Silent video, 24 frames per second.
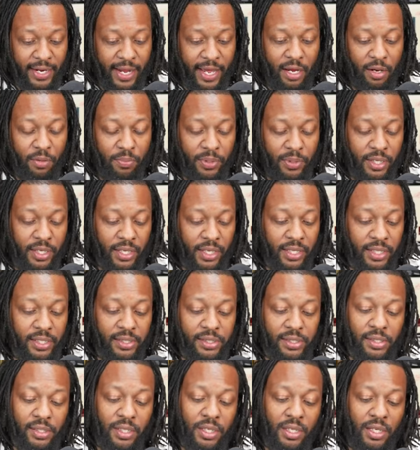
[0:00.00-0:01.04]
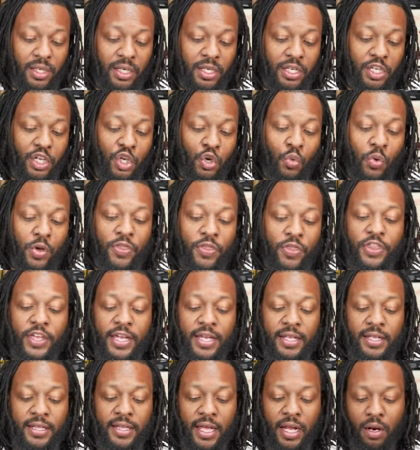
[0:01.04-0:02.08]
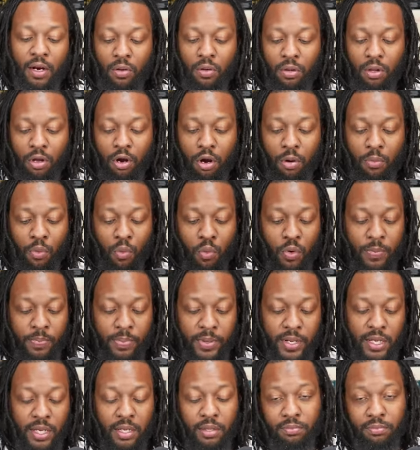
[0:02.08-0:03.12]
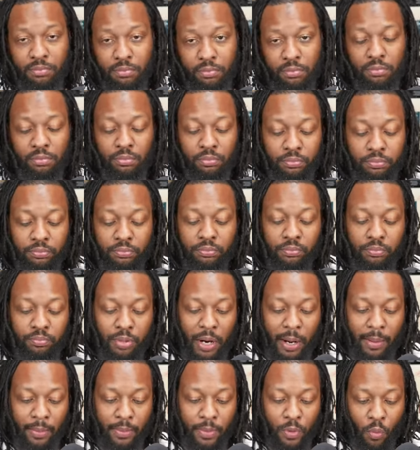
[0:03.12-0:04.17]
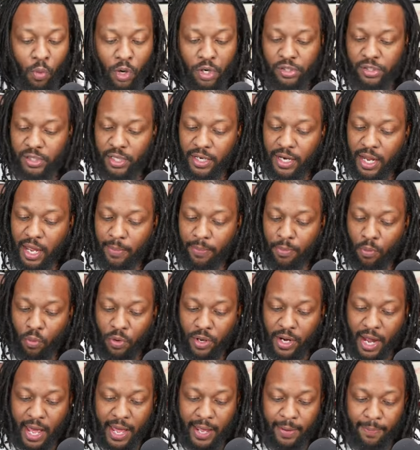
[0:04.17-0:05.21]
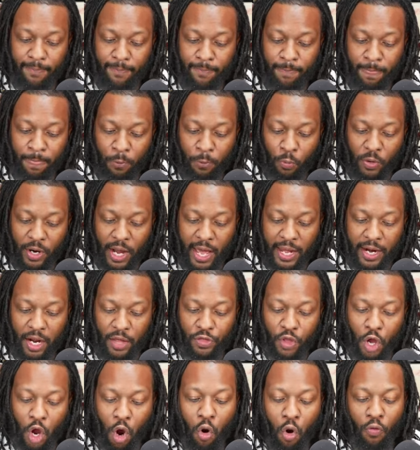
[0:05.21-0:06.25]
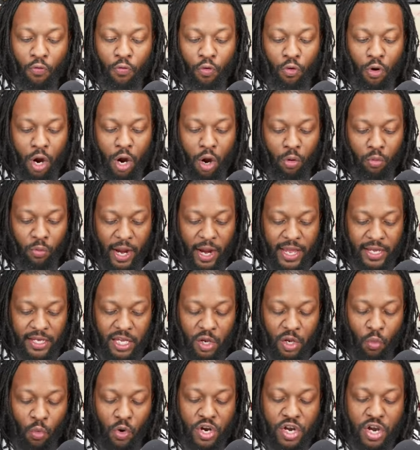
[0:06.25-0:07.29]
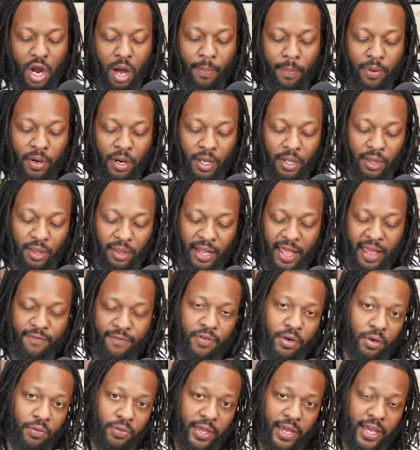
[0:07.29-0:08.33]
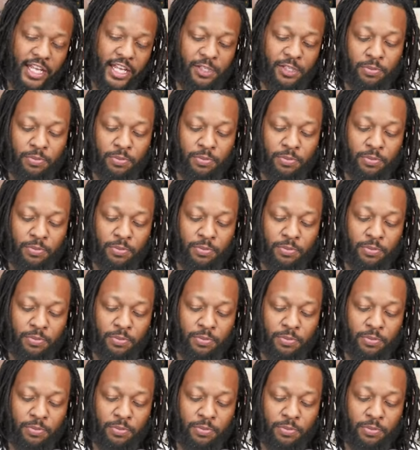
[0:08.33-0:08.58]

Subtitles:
now, because you would think that Oklahoma would be probably worse than that, but we're not. We're not. Overall ranking, we're number 11 on the